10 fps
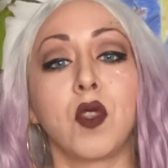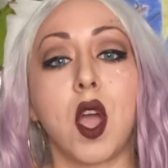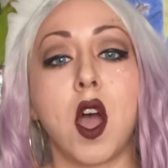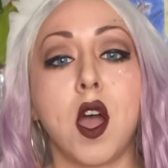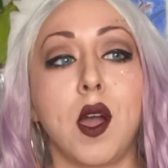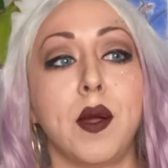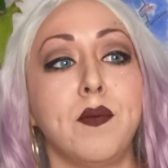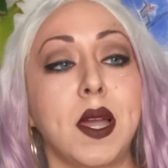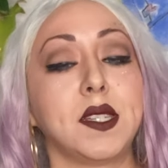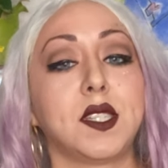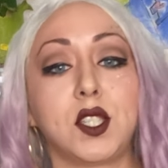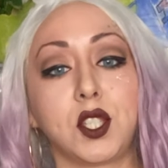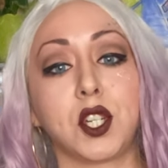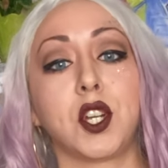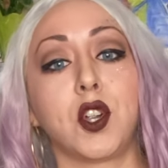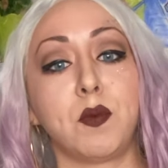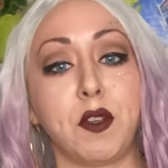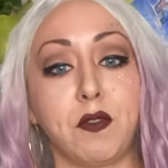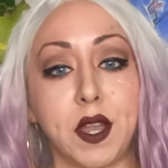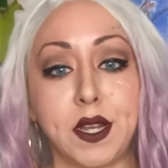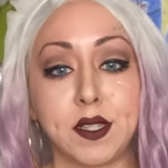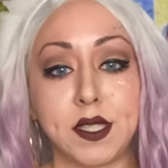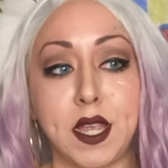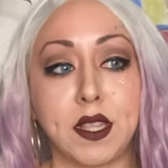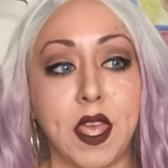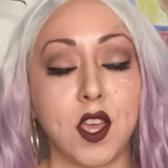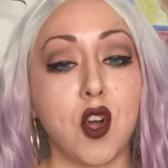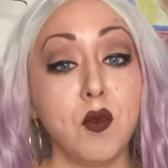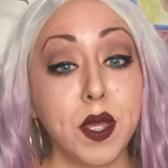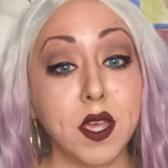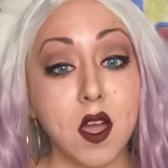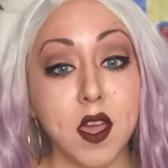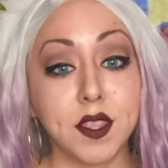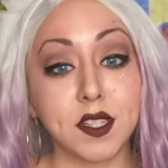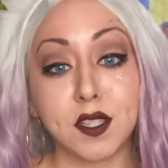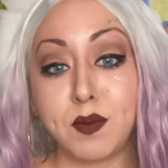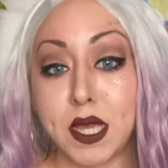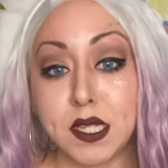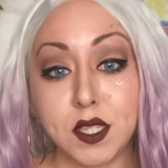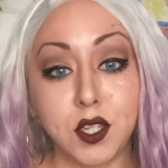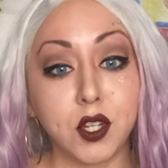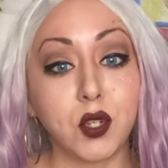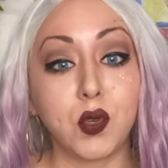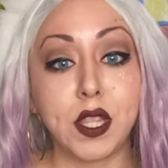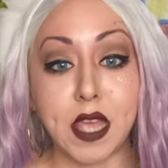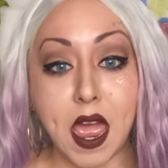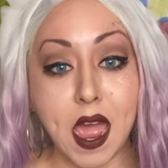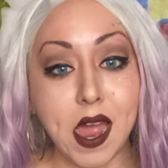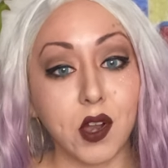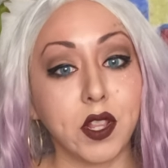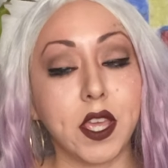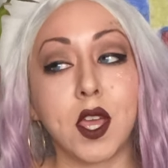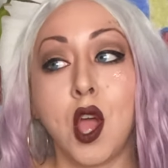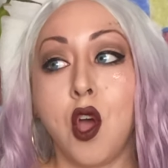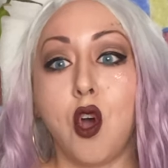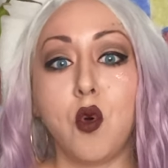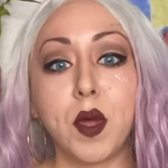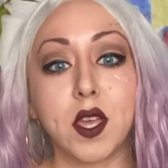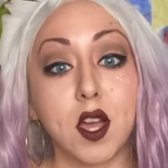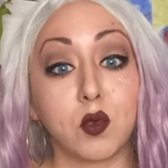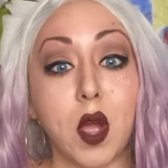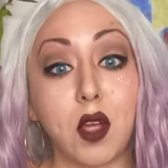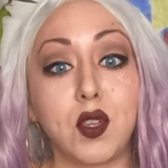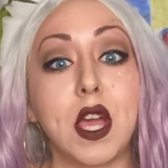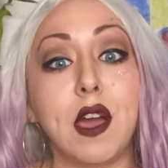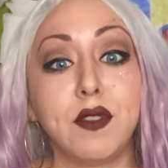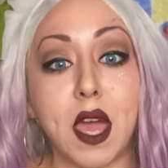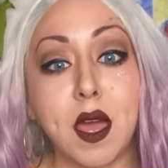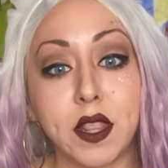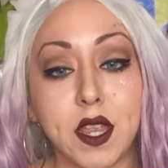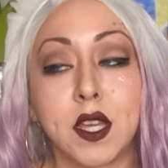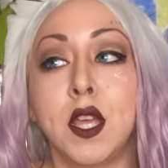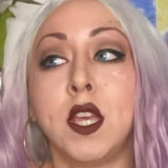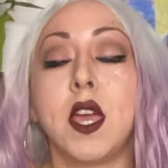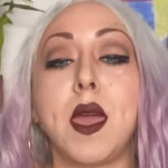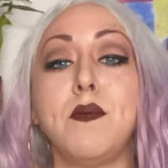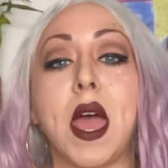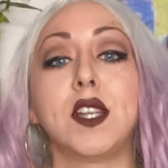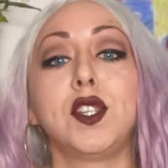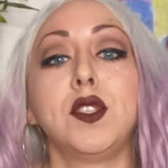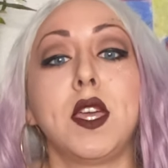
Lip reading: my sister or my friend saying like, oh my God, that's amazing, you're doing that. Or like, oh my God, wow, you have that. Like, imagine